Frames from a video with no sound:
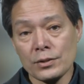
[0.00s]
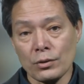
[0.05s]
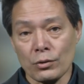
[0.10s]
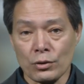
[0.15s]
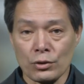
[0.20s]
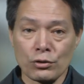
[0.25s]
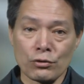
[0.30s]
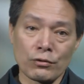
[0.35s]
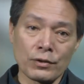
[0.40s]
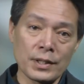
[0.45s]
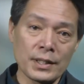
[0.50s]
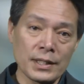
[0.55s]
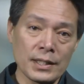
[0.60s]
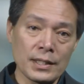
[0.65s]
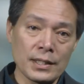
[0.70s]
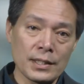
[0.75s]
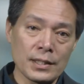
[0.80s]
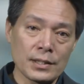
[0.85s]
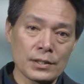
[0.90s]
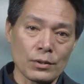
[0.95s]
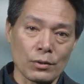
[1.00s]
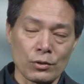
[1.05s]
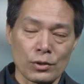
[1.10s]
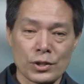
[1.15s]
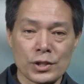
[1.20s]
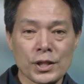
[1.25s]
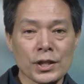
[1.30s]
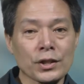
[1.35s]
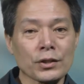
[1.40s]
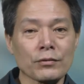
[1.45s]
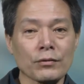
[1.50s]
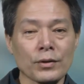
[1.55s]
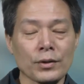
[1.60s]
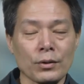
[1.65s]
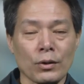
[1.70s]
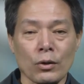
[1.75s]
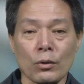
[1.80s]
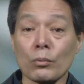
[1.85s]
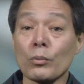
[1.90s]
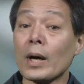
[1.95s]
or trees or children
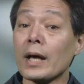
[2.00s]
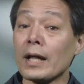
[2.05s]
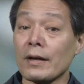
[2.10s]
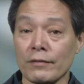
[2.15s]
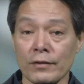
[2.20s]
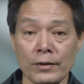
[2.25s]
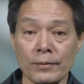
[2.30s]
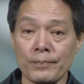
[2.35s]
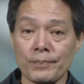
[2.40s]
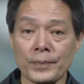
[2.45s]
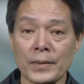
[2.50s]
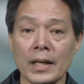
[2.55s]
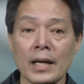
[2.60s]
or whatever